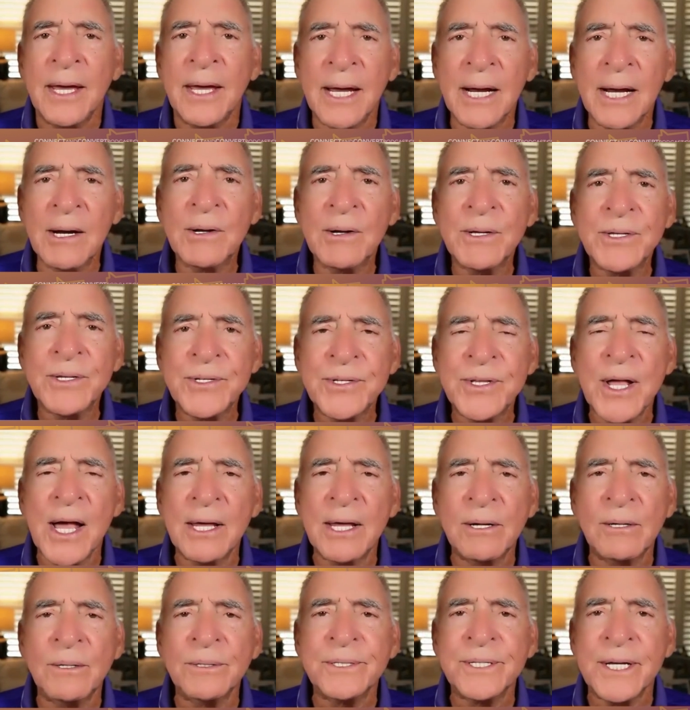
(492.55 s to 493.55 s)

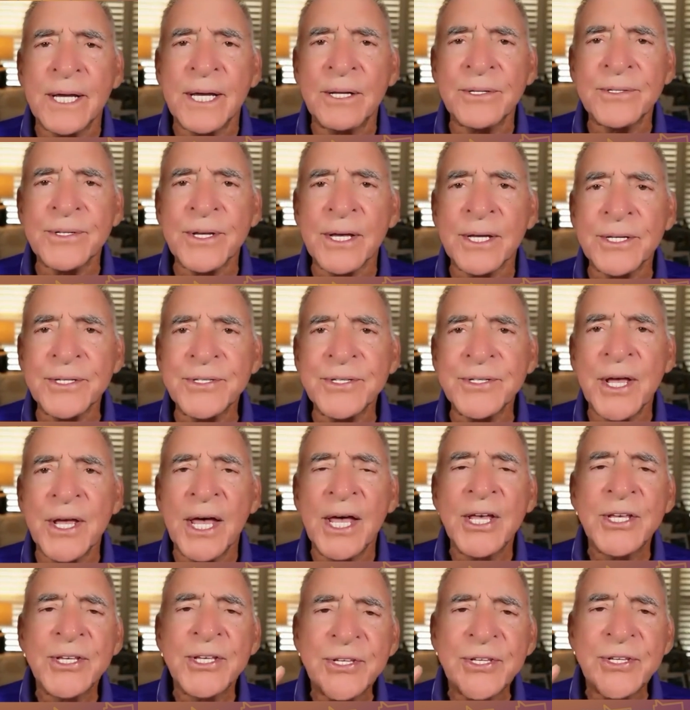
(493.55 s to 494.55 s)
Aristotle tells us
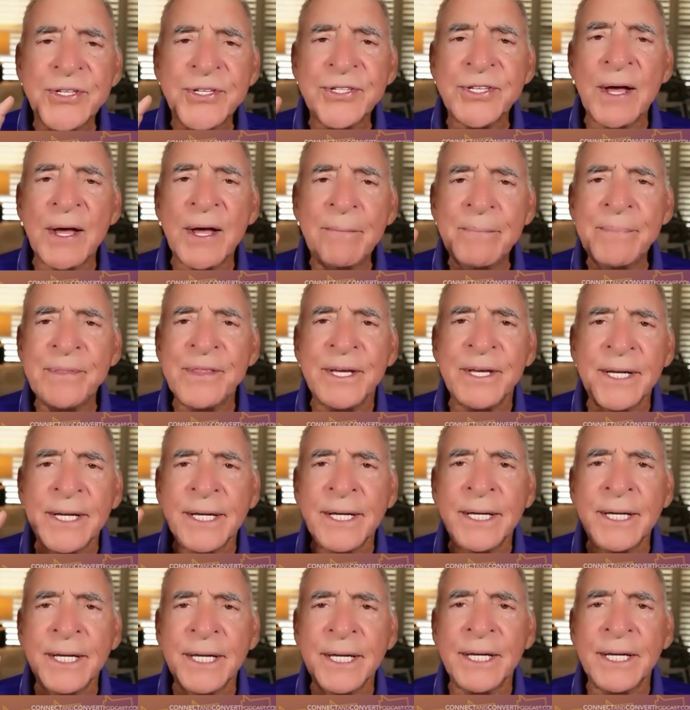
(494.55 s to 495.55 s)

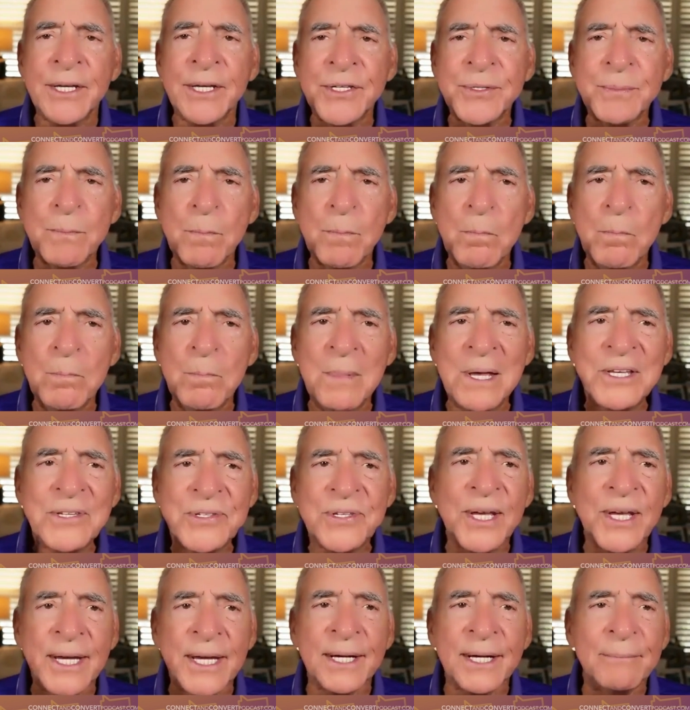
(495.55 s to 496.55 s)
something is
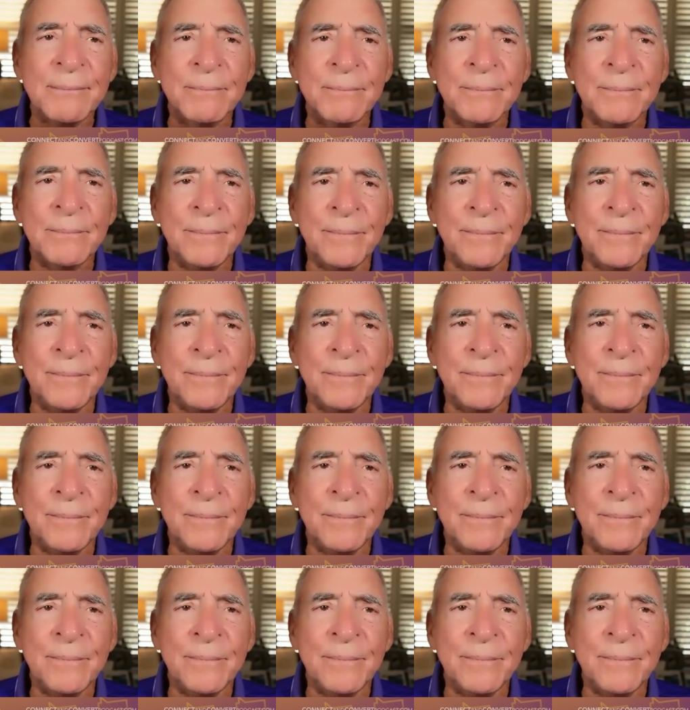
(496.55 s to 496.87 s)
missing.